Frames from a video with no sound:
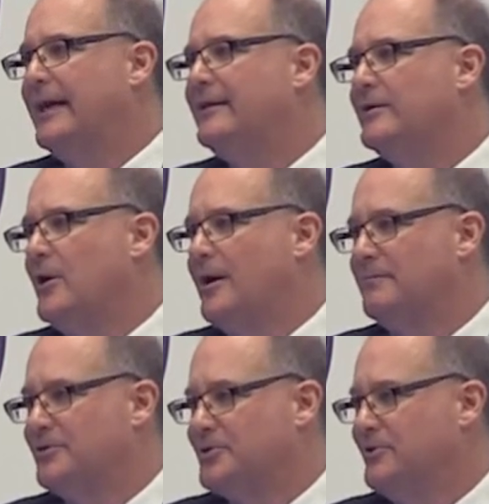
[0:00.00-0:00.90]
get an
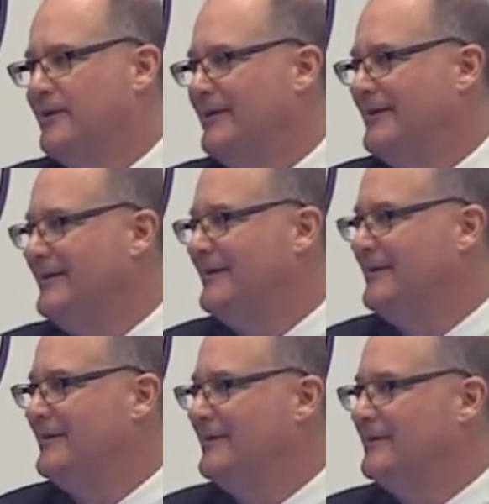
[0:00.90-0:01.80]
opportunity
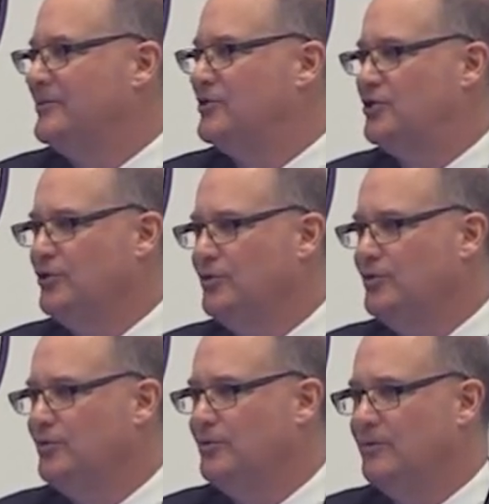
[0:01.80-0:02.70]

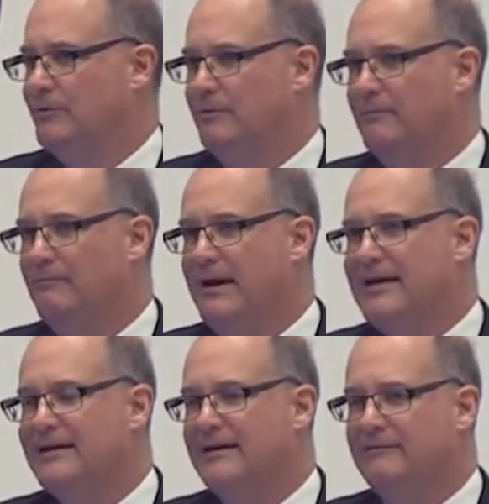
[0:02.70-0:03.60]
to
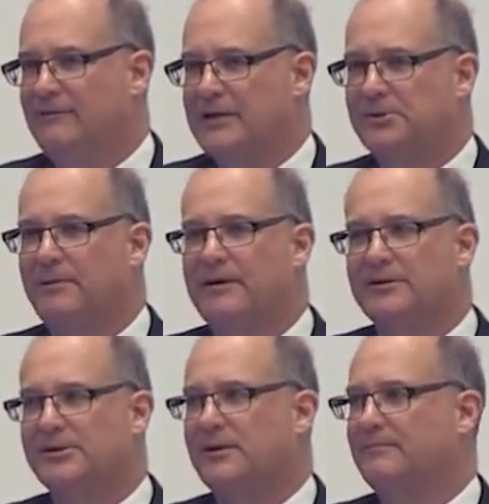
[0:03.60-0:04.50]
make an investment
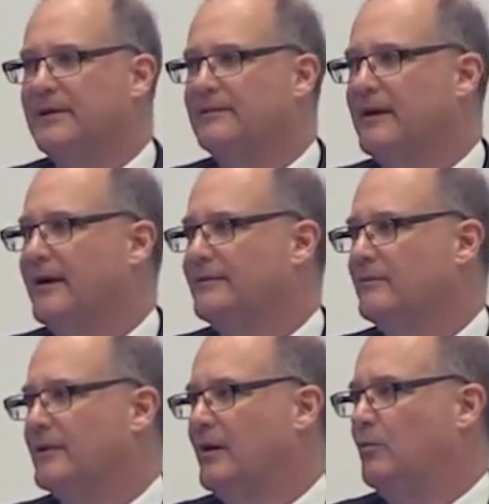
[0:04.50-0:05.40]
in something
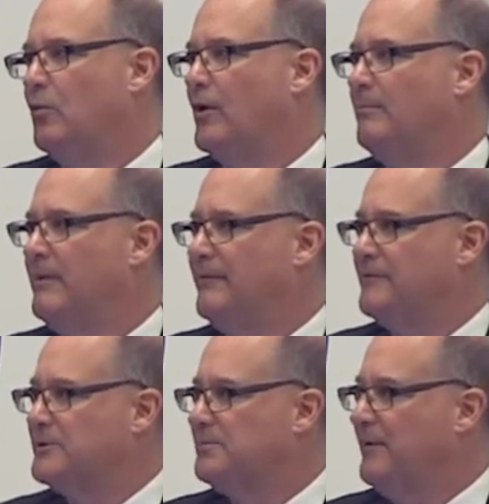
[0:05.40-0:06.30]
that, that Warren
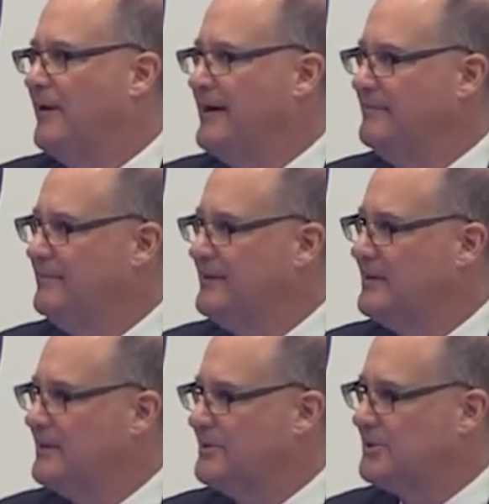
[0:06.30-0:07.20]
Buffett's buying
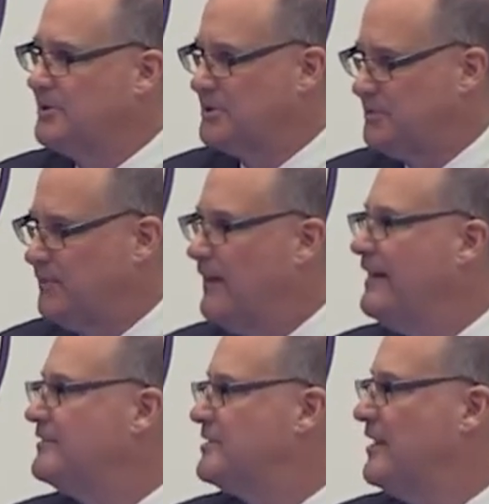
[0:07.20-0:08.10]
because the
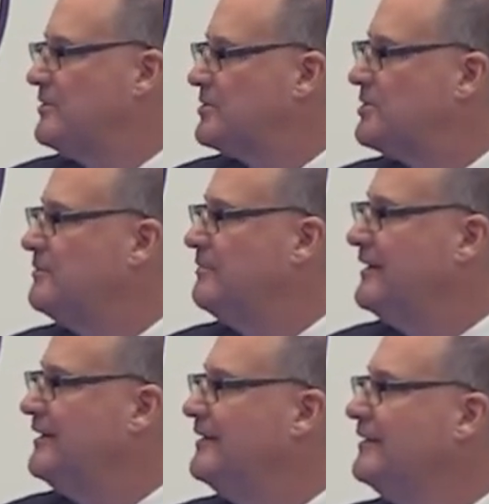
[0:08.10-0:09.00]
spread tends to
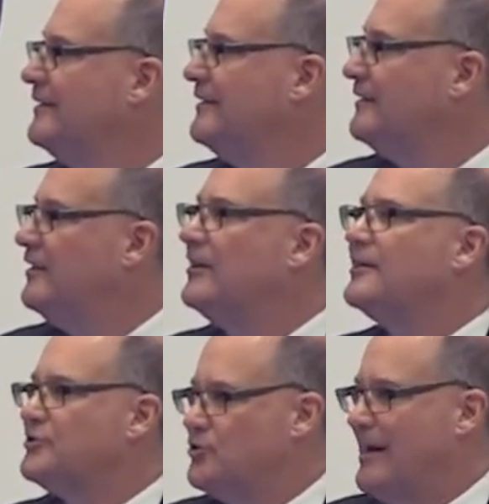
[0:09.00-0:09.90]
be
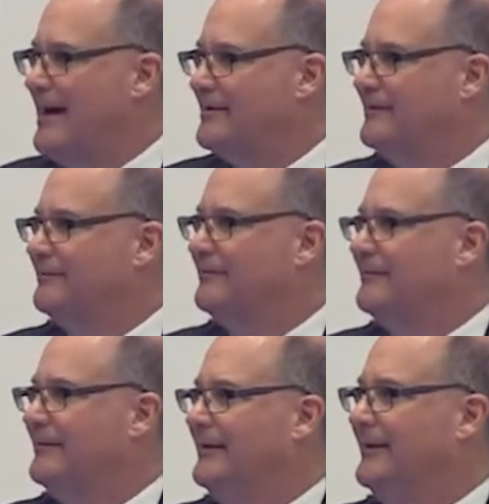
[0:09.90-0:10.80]
unattractive.
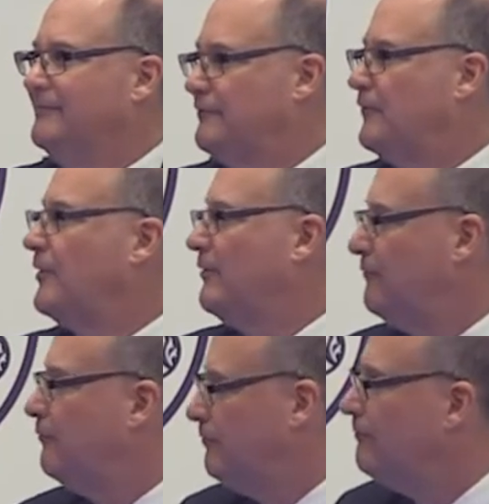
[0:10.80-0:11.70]
And for
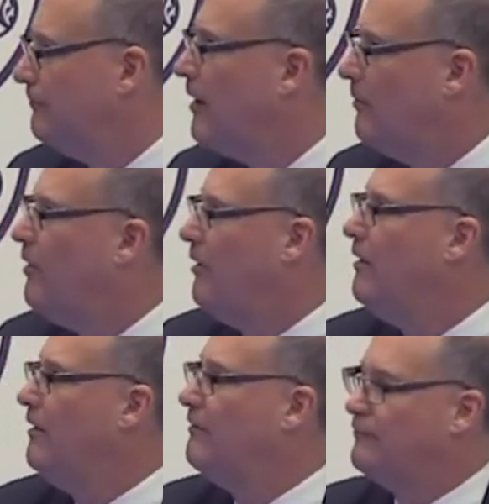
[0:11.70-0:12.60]
a,
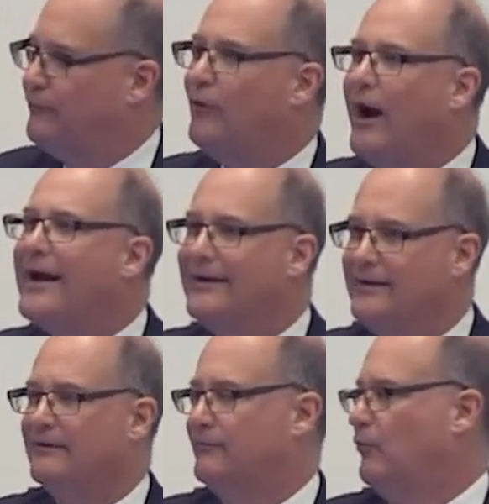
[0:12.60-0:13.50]
a
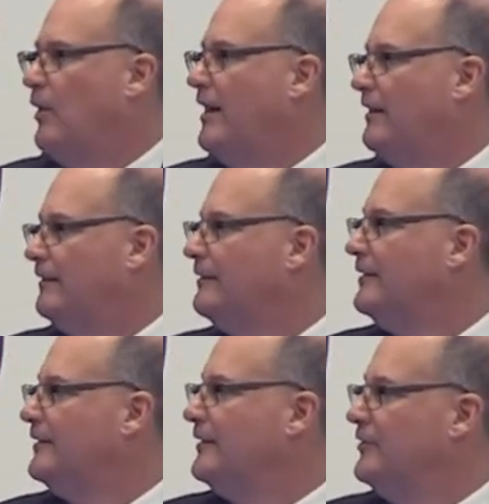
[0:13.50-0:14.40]
variety of well-
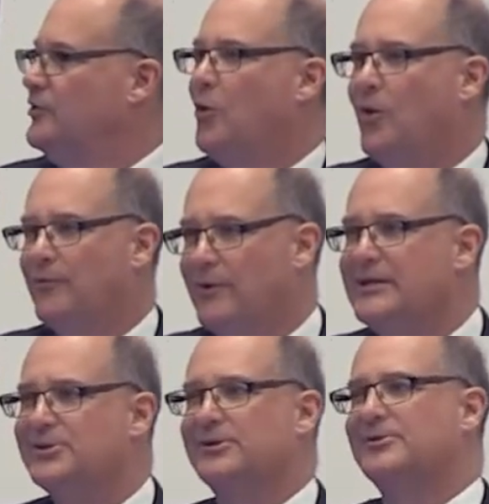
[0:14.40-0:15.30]
known
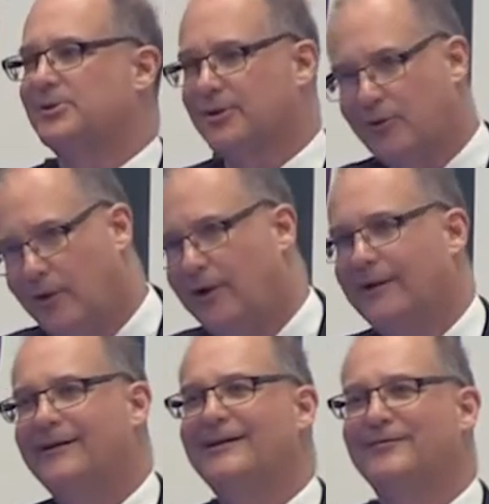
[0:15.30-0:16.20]
reasons, the
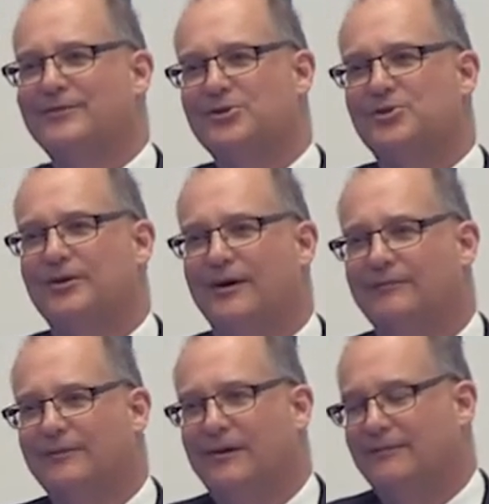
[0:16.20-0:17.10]
quality of his
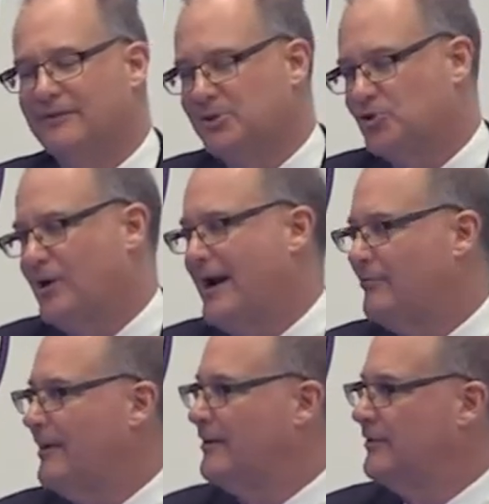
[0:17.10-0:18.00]
of, of his
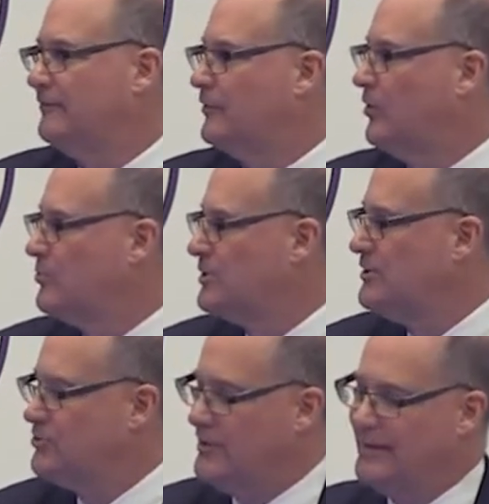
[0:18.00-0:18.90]
track record of
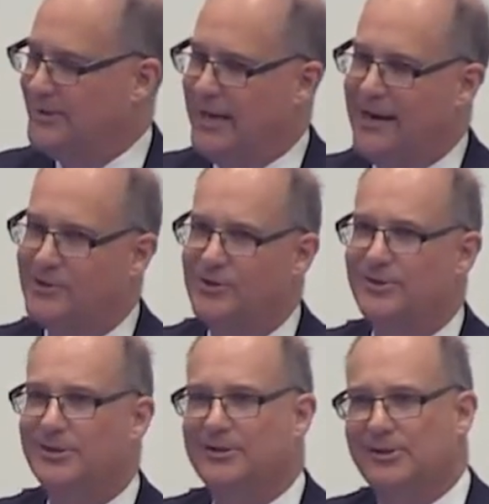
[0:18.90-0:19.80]
closing
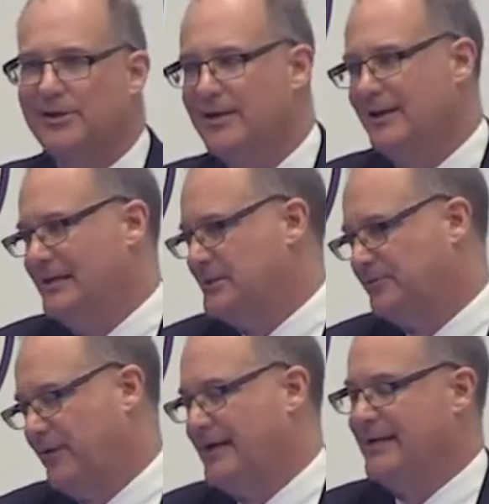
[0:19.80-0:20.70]
transactions, his his
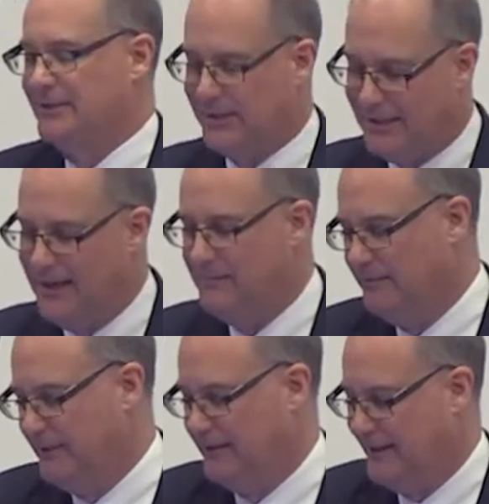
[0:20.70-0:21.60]
financing
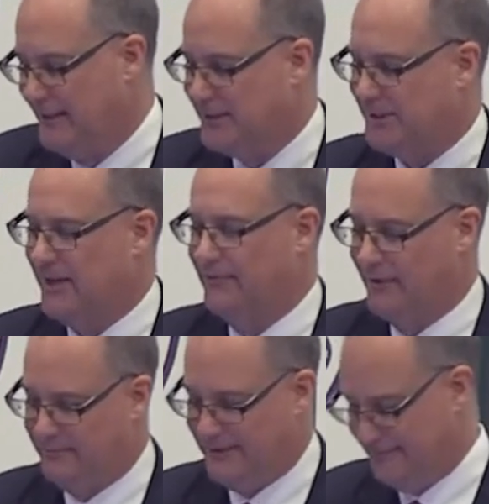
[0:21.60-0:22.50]
capability, et
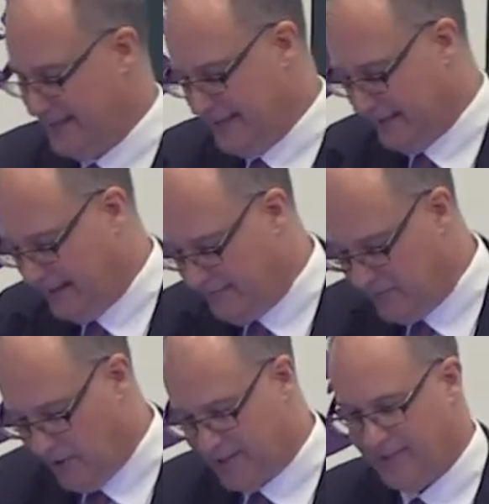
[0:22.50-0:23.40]
cetera. But let me
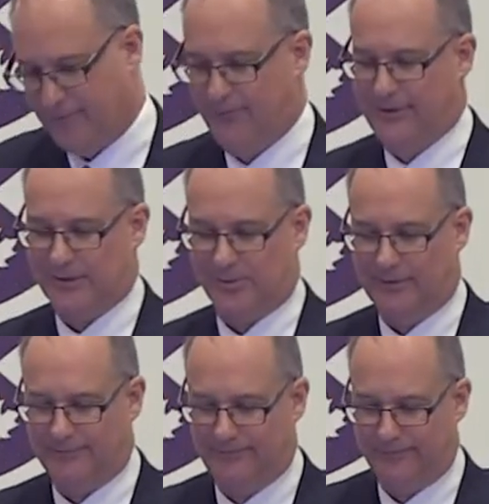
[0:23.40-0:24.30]
walk you through this one.